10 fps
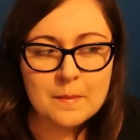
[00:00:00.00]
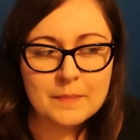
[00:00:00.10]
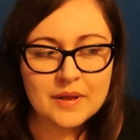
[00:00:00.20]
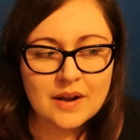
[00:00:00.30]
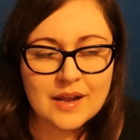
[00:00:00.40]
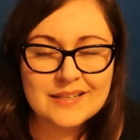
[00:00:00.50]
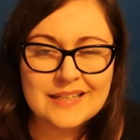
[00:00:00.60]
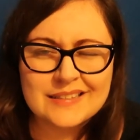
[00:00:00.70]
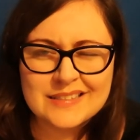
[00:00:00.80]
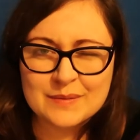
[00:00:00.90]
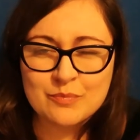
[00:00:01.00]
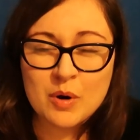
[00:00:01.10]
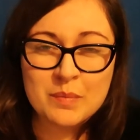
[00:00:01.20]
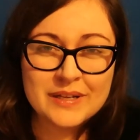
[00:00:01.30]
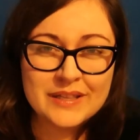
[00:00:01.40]
But like I said, this is
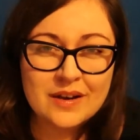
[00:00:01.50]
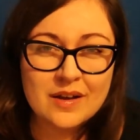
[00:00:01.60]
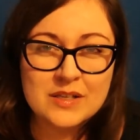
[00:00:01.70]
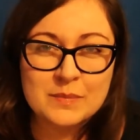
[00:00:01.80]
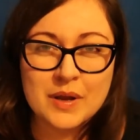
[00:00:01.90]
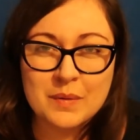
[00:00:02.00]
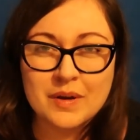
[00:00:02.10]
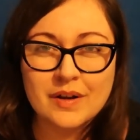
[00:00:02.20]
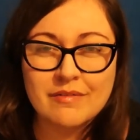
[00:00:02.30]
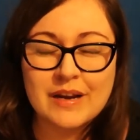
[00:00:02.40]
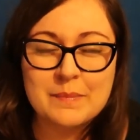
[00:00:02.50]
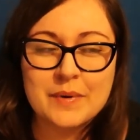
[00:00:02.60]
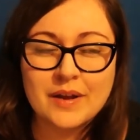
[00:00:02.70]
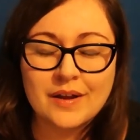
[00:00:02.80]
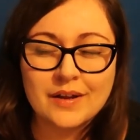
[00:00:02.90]
probably the last book I'm going to read
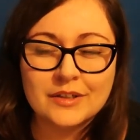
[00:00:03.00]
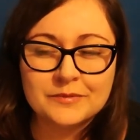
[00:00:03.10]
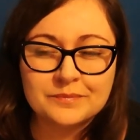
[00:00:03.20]
by her.